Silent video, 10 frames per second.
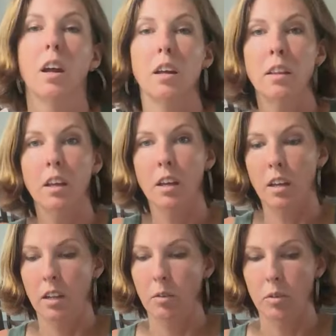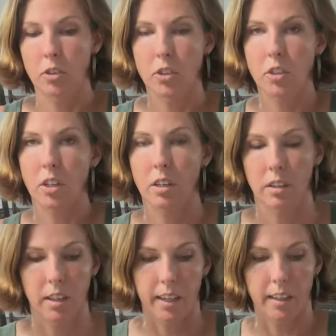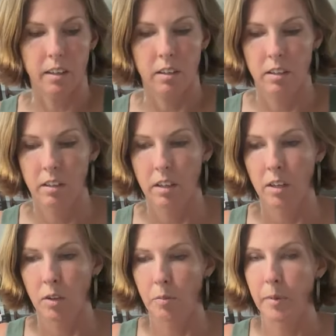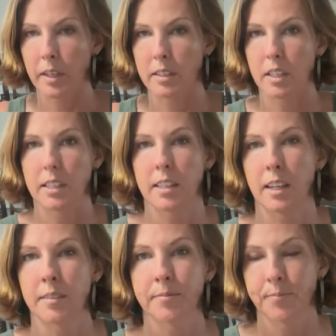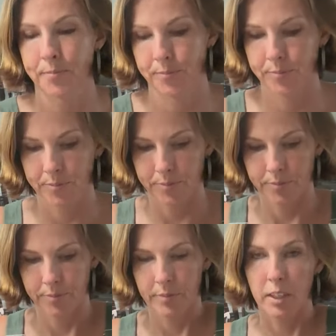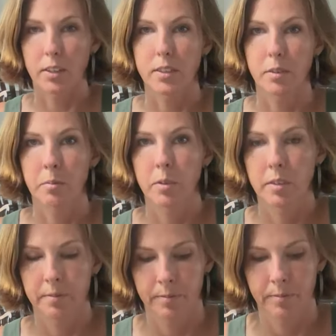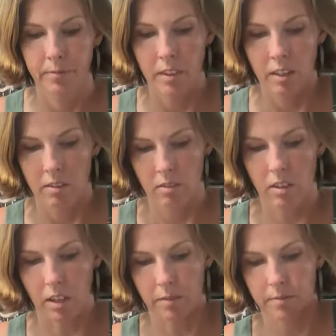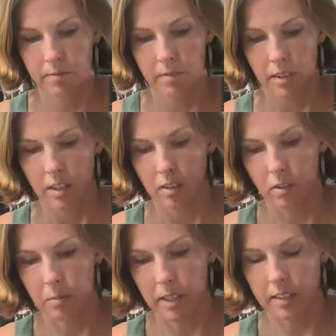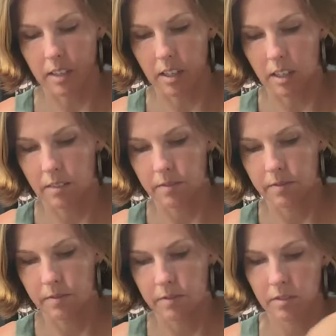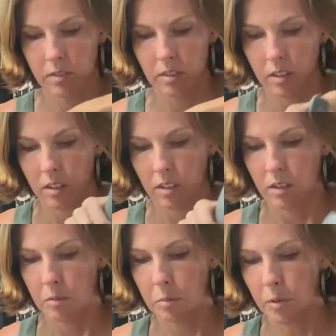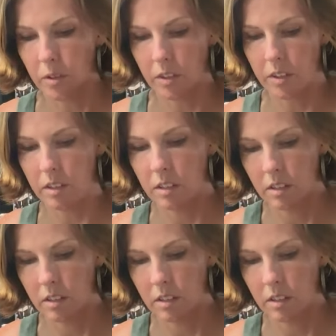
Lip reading: And then we're just gonna like mix this in. You see what I'm doing? Okay, I'm mixing it in. Pulling.